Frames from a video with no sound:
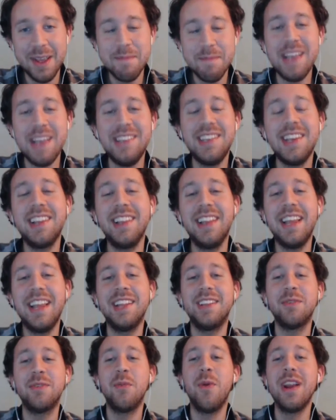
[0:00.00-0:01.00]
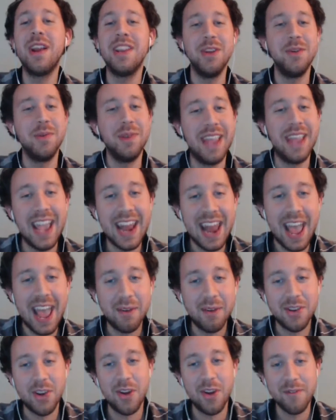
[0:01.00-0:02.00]
Basically, It's when you get
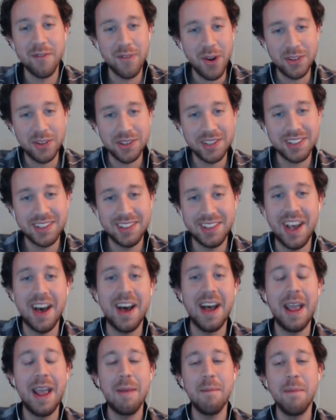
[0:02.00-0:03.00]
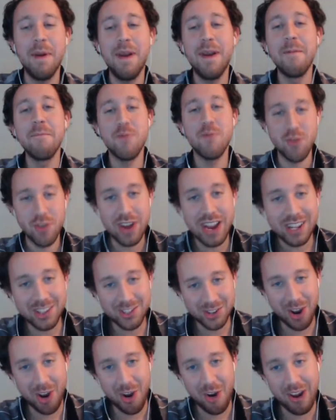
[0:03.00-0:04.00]
out your first time
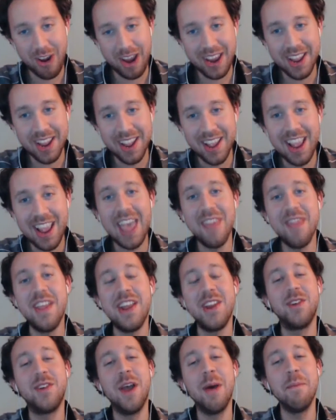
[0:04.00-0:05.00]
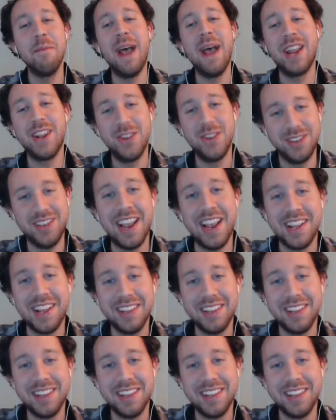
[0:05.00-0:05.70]
pre-jury, and then you come back your second